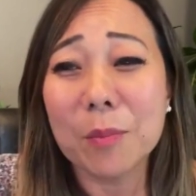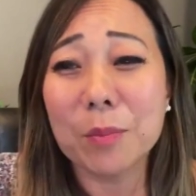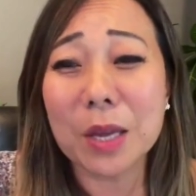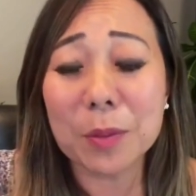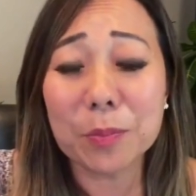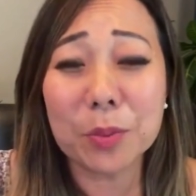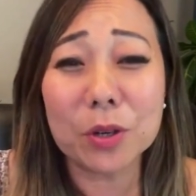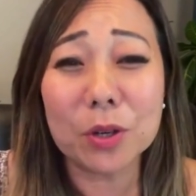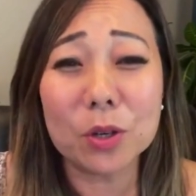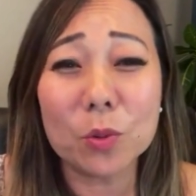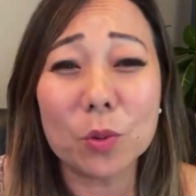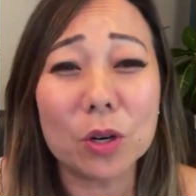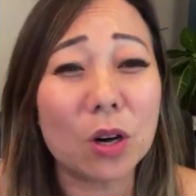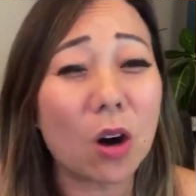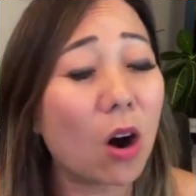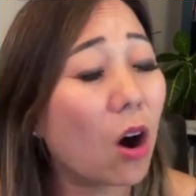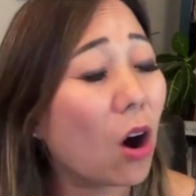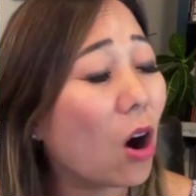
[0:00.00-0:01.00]
People
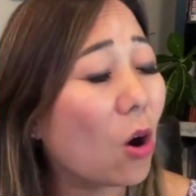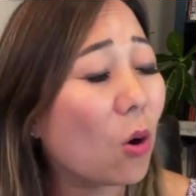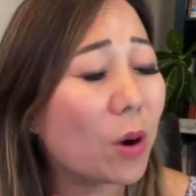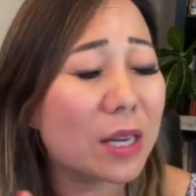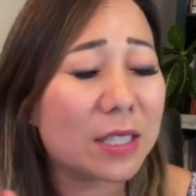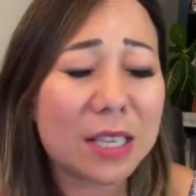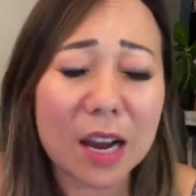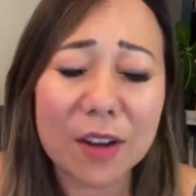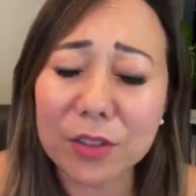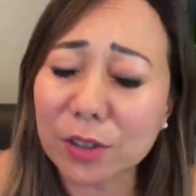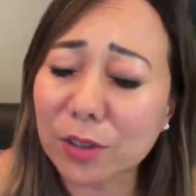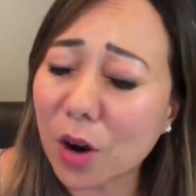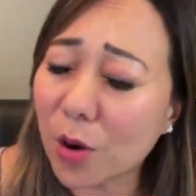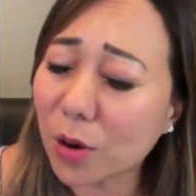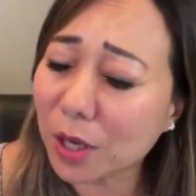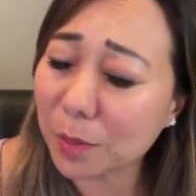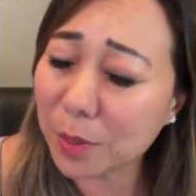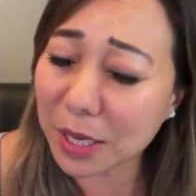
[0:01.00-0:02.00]
will always have their
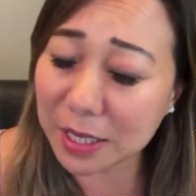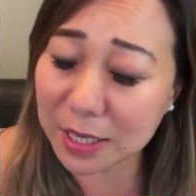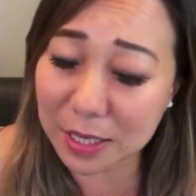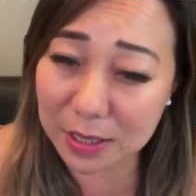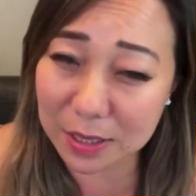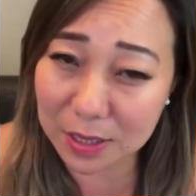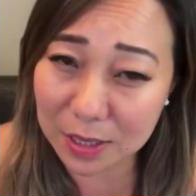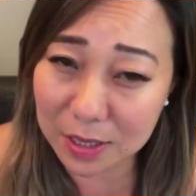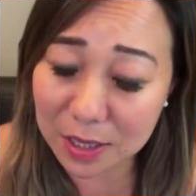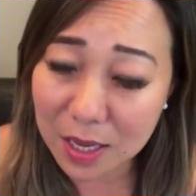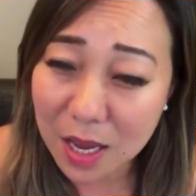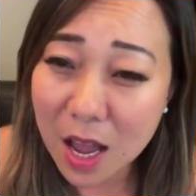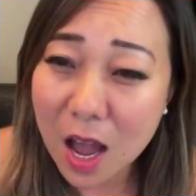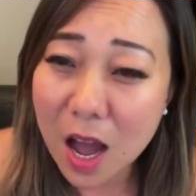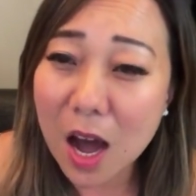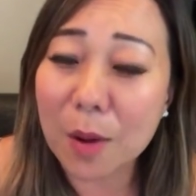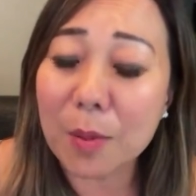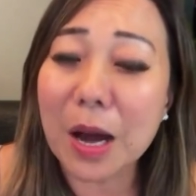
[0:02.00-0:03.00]
own opinions
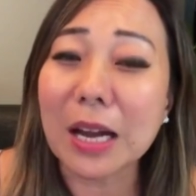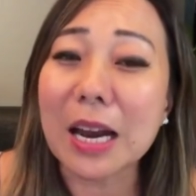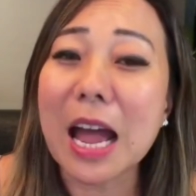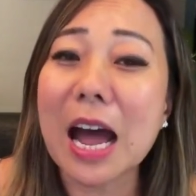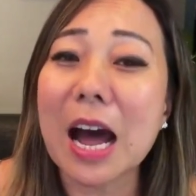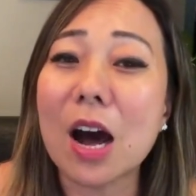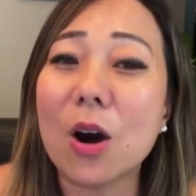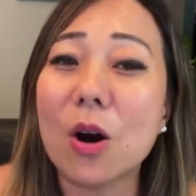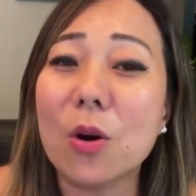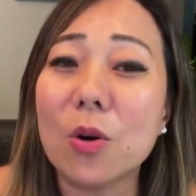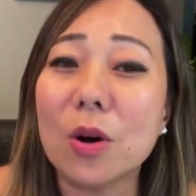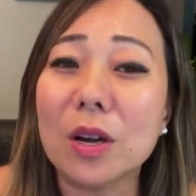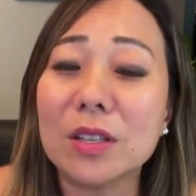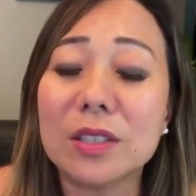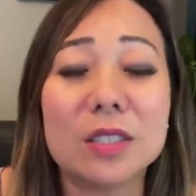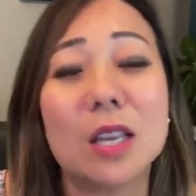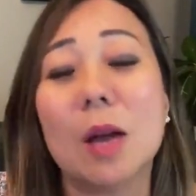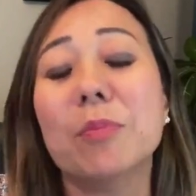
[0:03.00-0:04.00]
about how
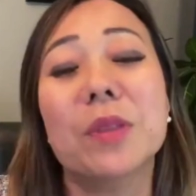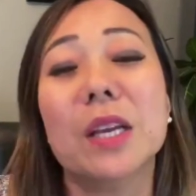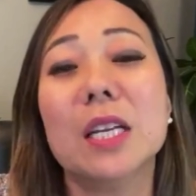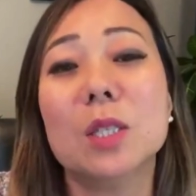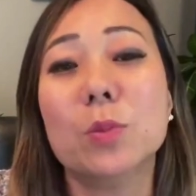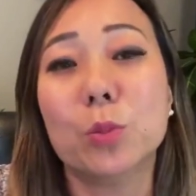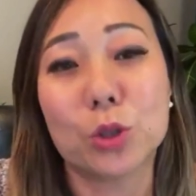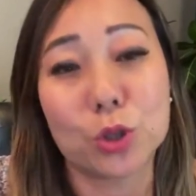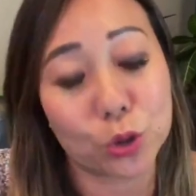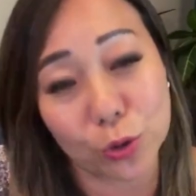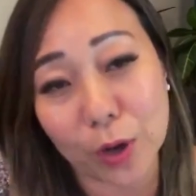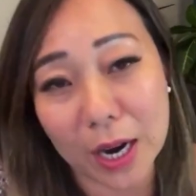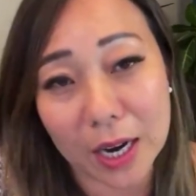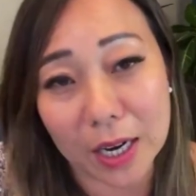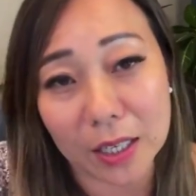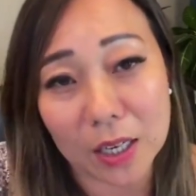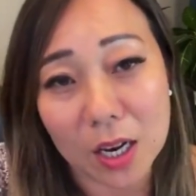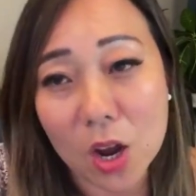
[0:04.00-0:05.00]
something's
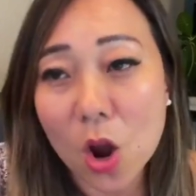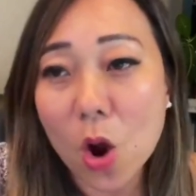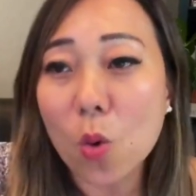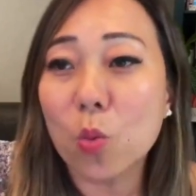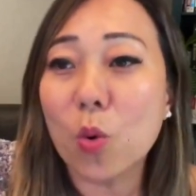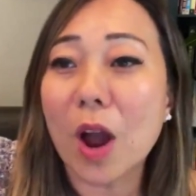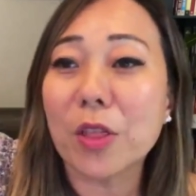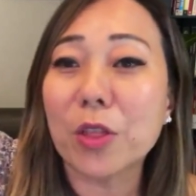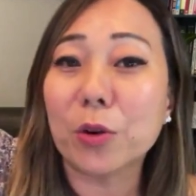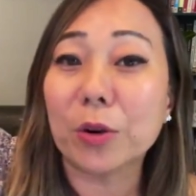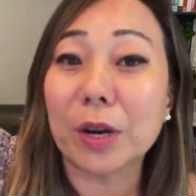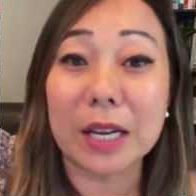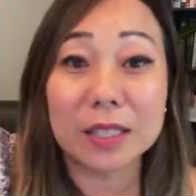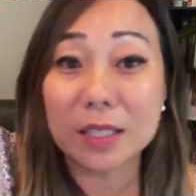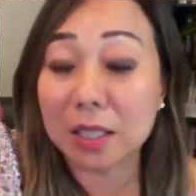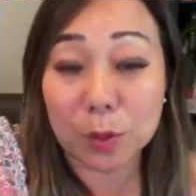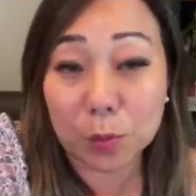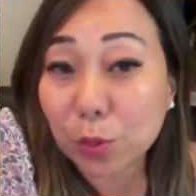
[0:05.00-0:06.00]
portrayed, whether
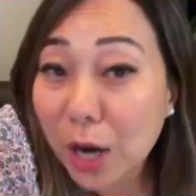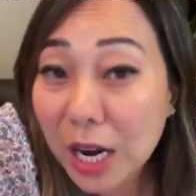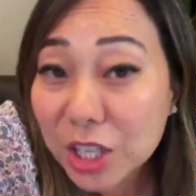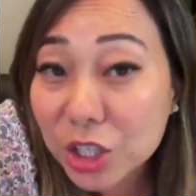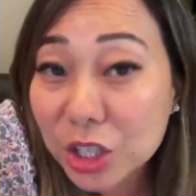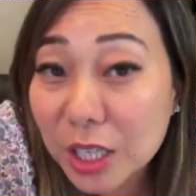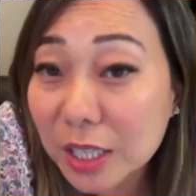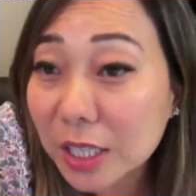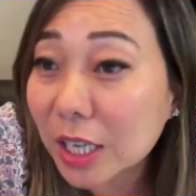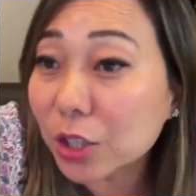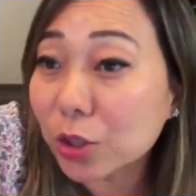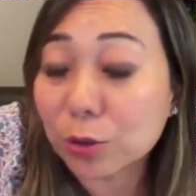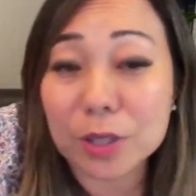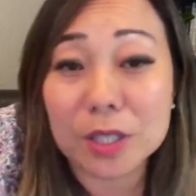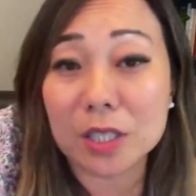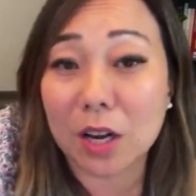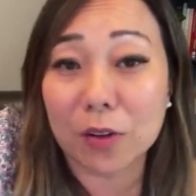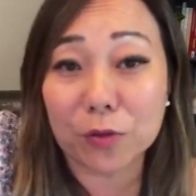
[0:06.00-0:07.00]
it's depression and
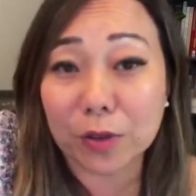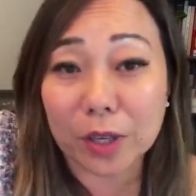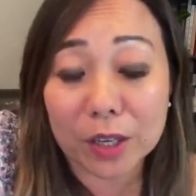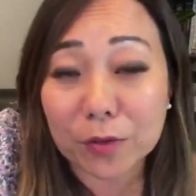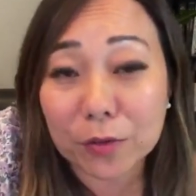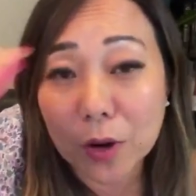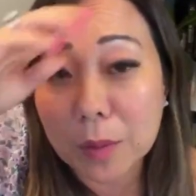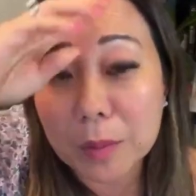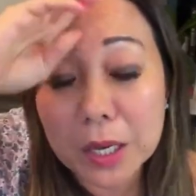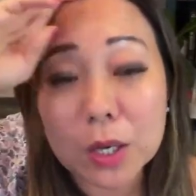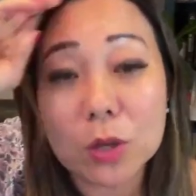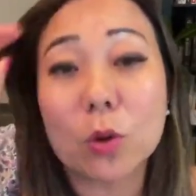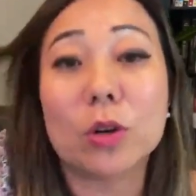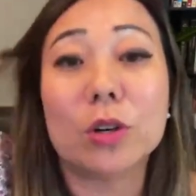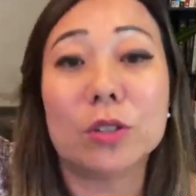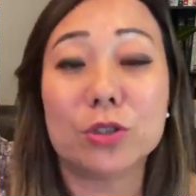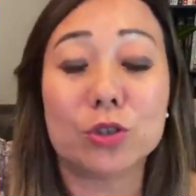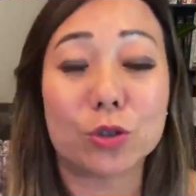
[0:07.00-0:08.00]
you're suffering from it
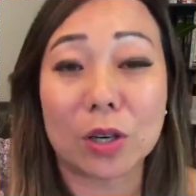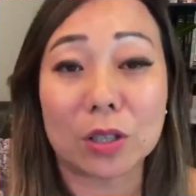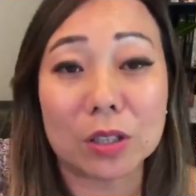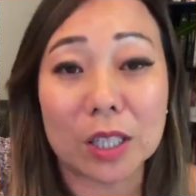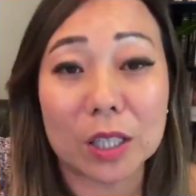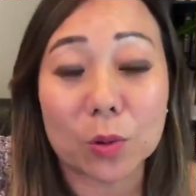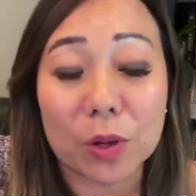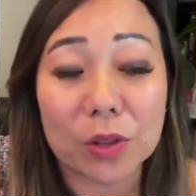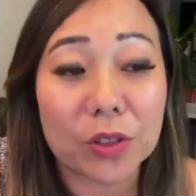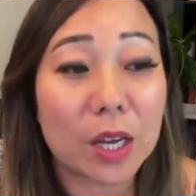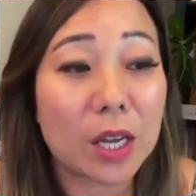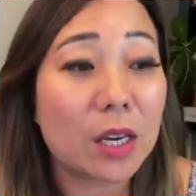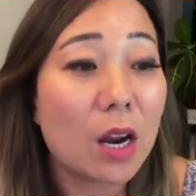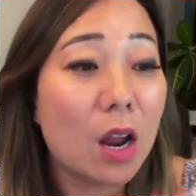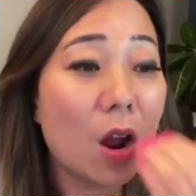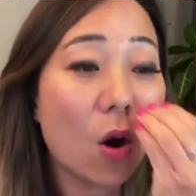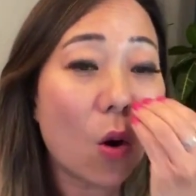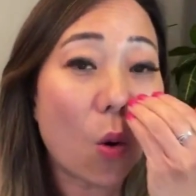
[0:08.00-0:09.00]
or struggling with
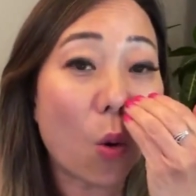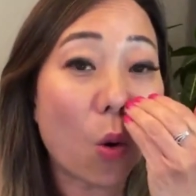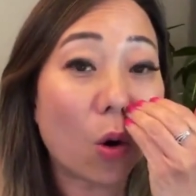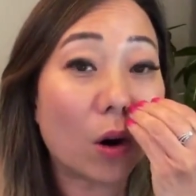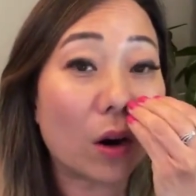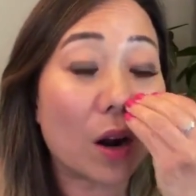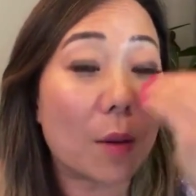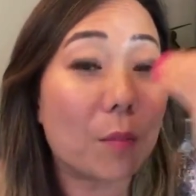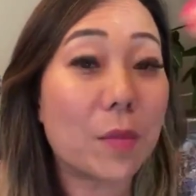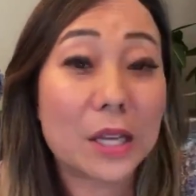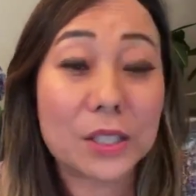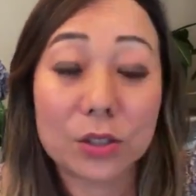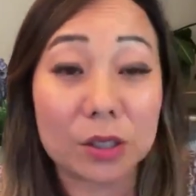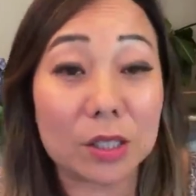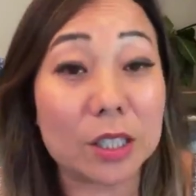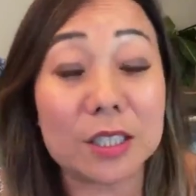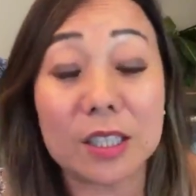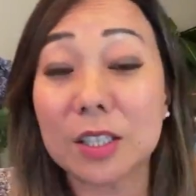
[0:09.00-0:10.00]
it, or a
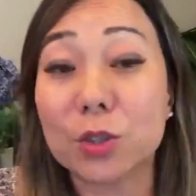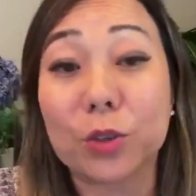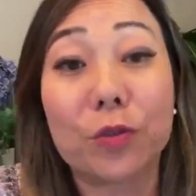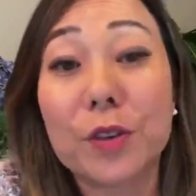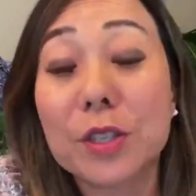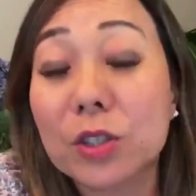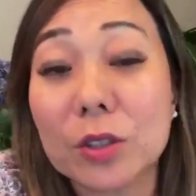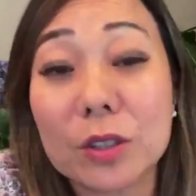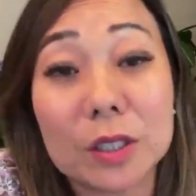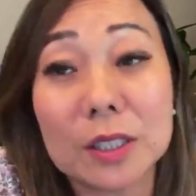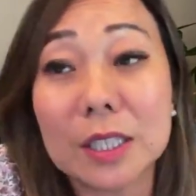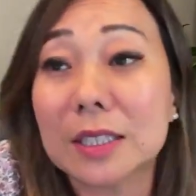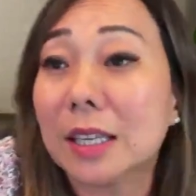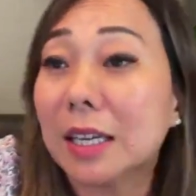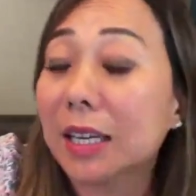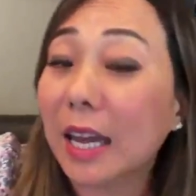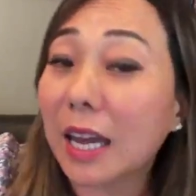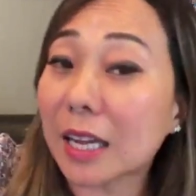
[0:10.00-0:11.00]
mental illness or physical
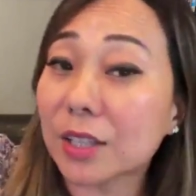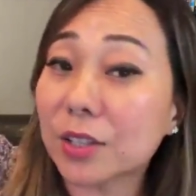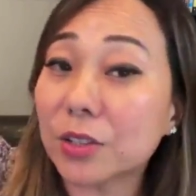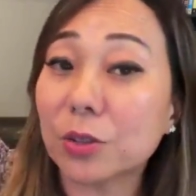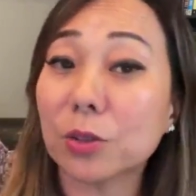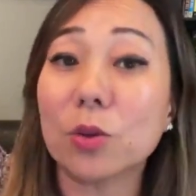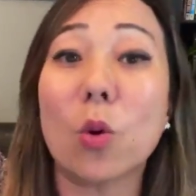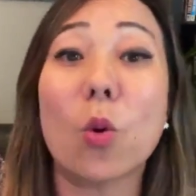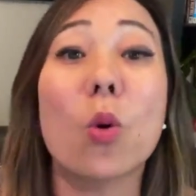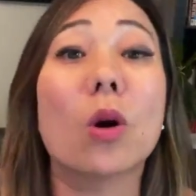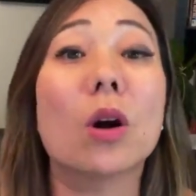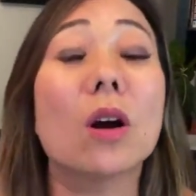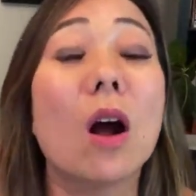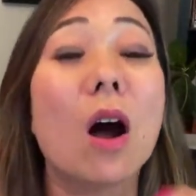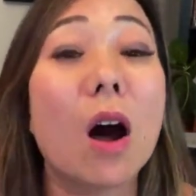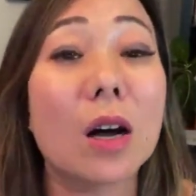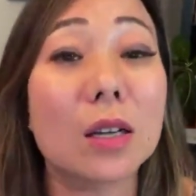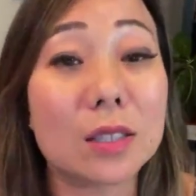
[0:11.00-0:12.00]
illness like cancer
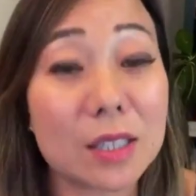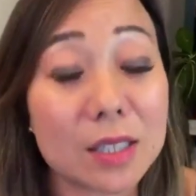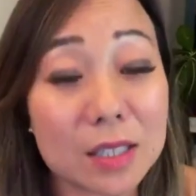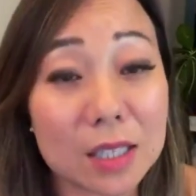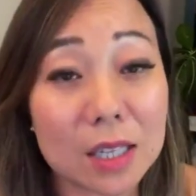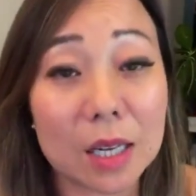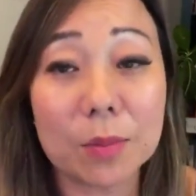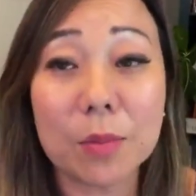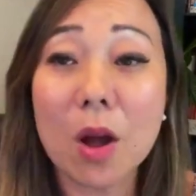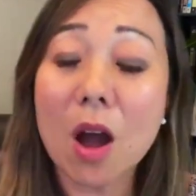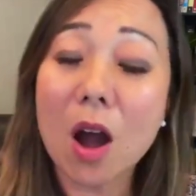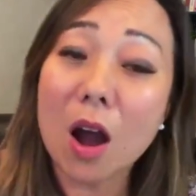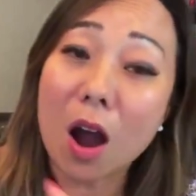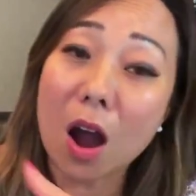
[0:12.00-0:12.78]
or autism.